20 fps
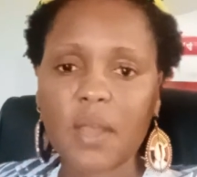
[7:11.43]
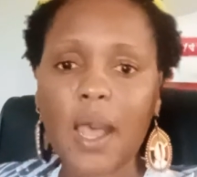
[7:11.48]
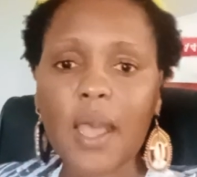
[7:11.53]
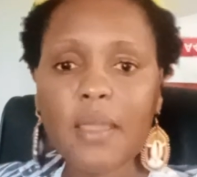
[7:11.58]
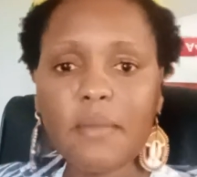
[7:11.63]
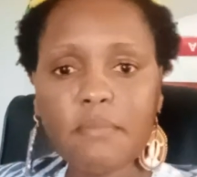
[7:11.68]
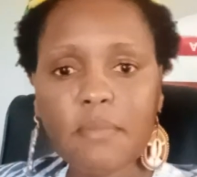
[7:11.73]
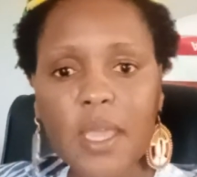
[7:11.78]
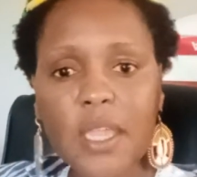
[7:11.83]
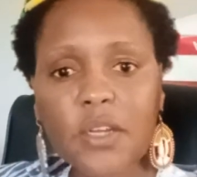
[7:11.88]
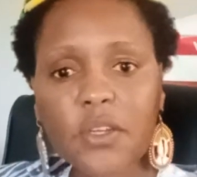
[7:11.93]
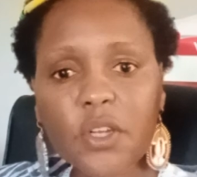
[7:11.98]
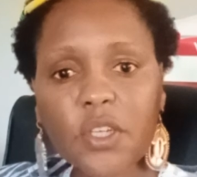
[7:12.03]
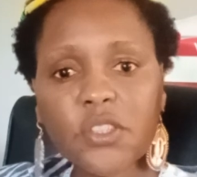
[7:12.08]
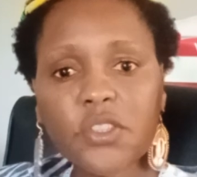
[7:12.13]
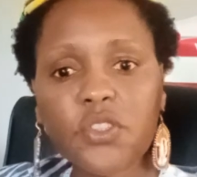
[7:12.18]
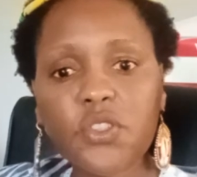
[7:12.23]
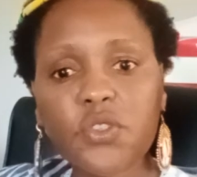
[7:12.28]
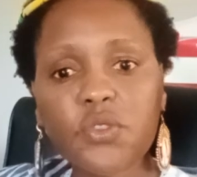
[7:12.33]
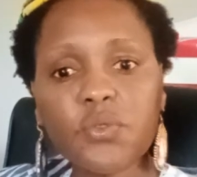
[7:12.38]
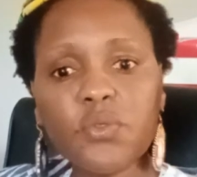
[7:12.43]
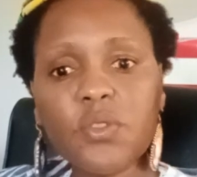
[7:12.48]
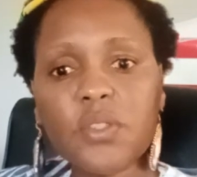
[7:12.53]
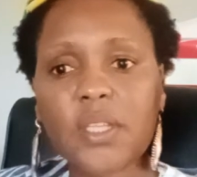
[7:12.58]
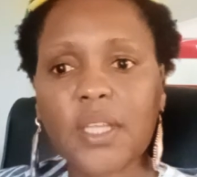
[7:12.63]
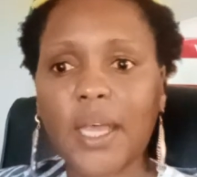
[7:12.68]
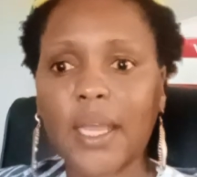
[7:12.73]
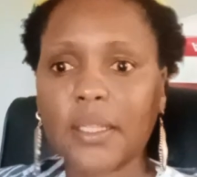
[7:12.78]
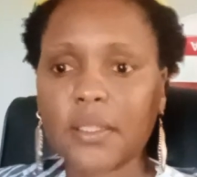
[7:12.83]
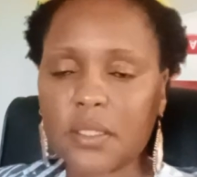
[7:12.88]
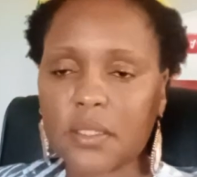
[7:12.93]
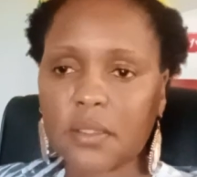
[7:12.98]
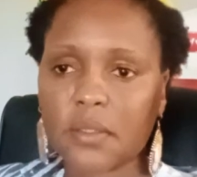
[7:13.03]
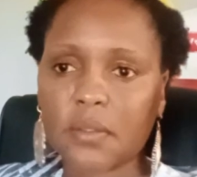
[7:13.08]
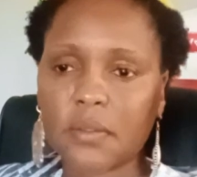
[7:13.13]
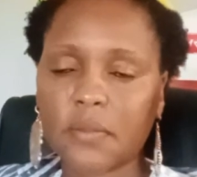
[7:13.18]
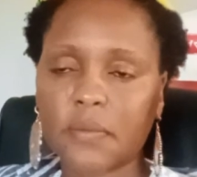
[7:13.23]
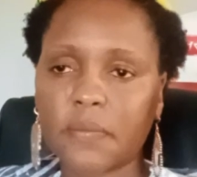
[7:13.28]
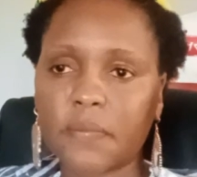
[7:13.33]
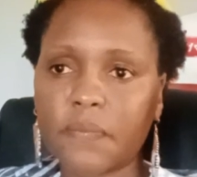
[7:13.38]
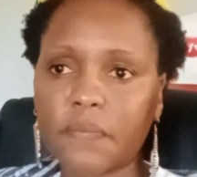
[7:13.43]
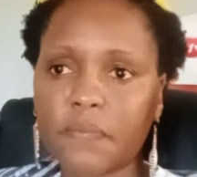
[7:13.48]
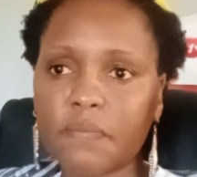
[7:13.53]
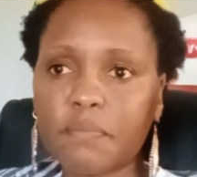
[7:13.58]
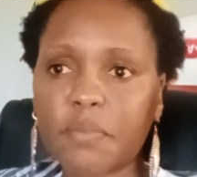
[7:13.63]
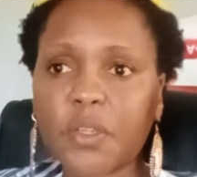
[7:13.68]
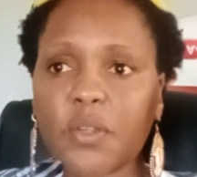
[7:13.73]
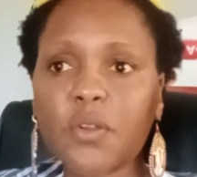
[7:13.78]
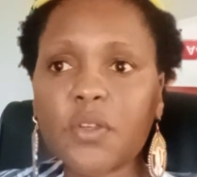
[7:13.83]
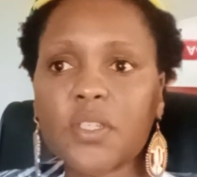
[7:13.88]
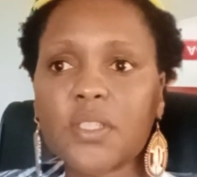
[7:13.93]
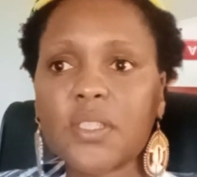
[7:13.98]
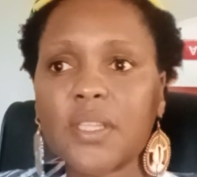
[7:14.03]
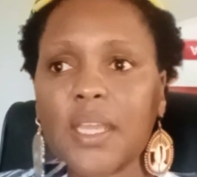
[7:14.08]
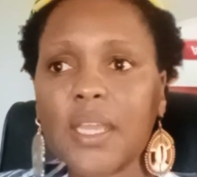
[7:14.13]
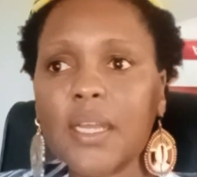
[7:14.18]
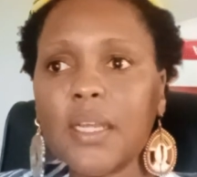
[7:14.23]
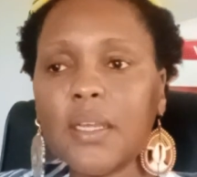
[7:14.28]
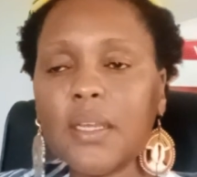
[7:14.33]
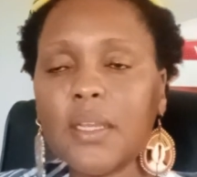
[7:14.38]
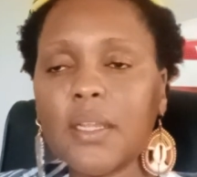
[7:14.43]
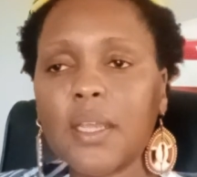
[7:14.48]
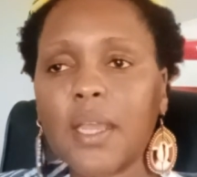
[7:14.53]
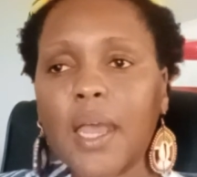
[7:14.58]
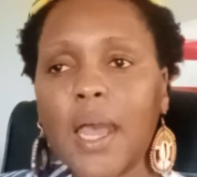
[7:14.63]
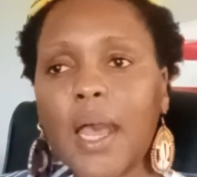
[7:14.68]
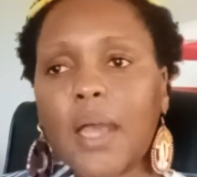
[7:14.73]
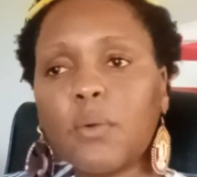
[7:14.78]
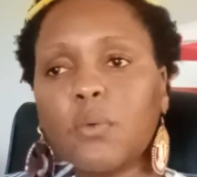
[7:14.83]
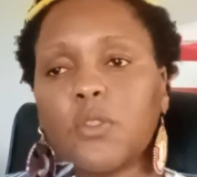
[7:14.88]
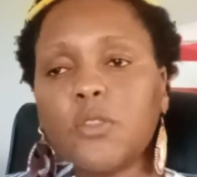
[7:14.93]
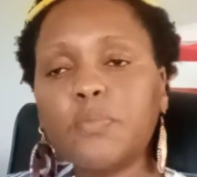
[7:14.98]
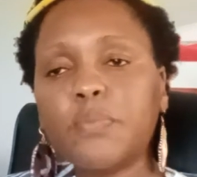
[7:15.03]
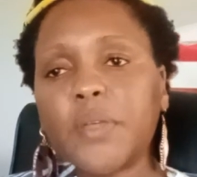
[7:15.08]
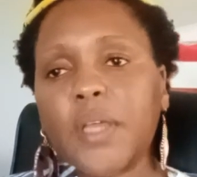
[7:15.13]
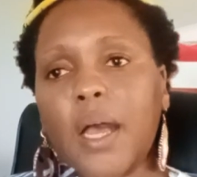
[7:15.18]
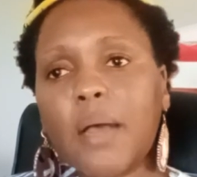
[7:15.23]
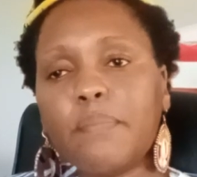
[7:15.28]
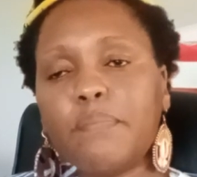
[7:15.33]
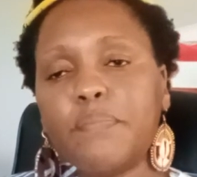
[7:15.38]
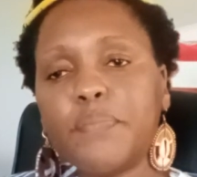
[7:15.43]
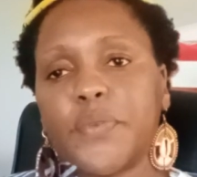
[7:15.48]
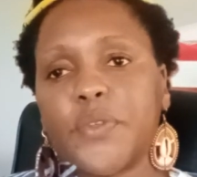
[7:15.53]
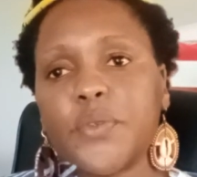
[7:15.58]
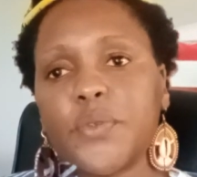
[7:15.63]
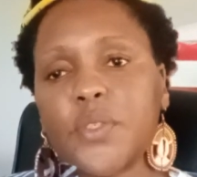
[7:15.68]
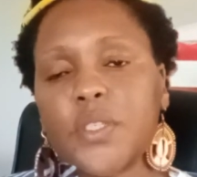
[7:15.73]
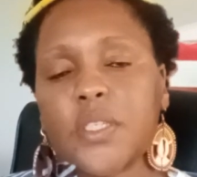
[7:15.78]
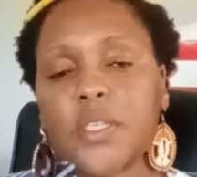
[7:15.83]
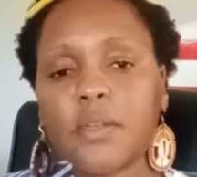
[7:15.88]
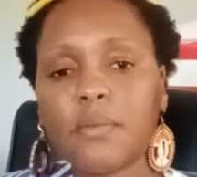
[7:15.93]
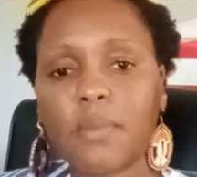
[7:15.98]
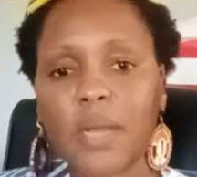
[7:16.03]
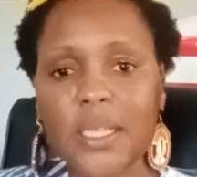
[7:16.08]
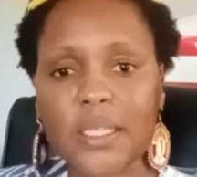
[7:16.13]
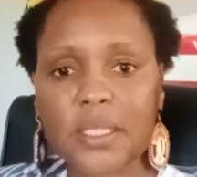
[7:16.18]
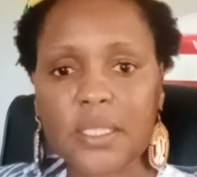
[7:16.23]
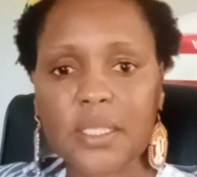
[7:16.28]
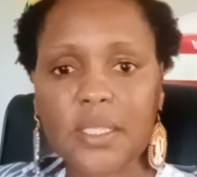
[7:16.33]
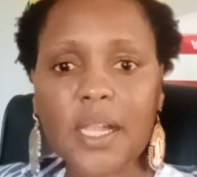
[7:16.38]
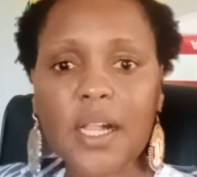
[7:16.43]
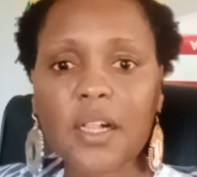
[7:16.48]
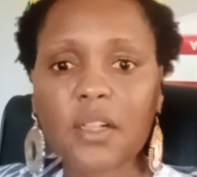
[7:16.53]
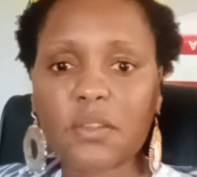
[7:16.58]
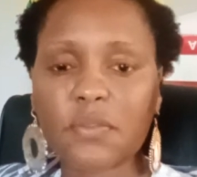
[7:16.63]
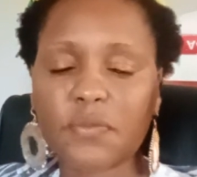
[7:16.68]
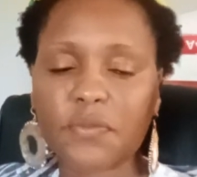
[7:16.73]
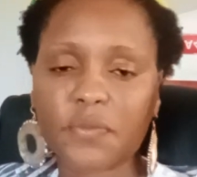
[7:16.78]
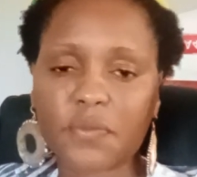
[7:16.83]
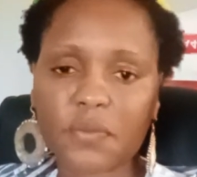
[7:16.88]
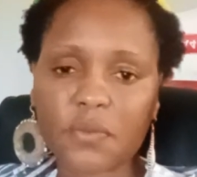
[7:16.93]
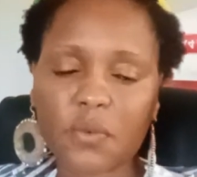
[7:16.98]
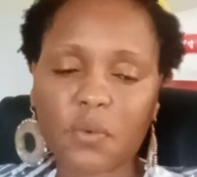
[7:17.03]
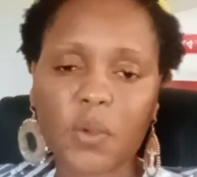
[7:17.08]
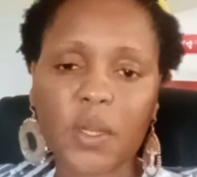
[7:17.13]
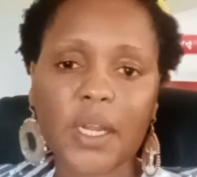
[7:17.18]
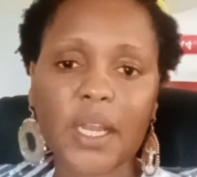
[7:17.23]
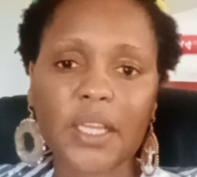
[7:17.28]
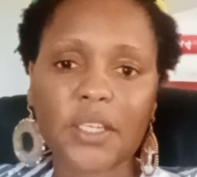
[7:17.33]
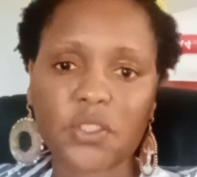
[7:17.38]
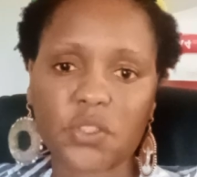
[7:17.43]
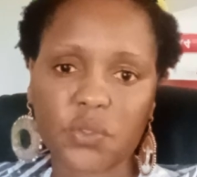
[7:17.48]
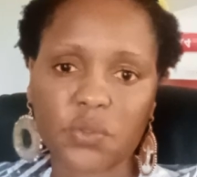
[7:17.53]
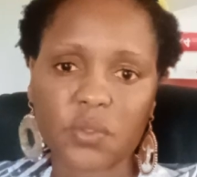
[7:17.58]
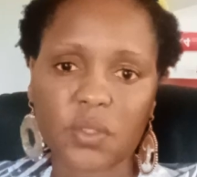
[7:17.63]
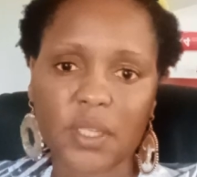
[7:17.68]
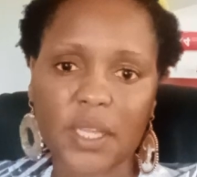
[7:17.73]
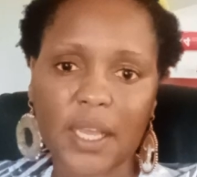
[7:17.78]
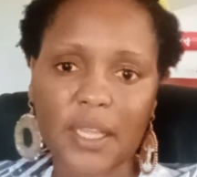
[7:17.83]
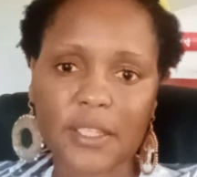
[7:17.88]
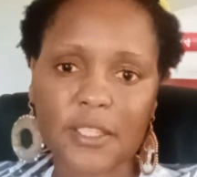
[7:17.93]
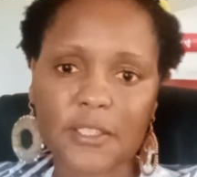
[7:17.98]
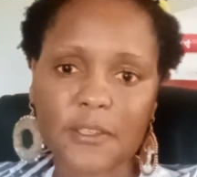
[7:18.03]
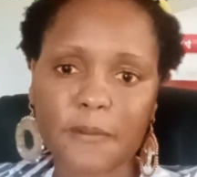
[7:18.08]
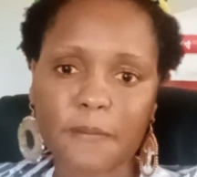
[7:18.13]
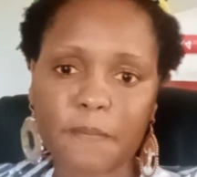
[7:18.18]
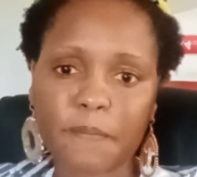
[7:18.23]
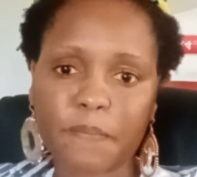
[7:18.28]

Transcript: I may not do that because then I will be abusing myself when I do that.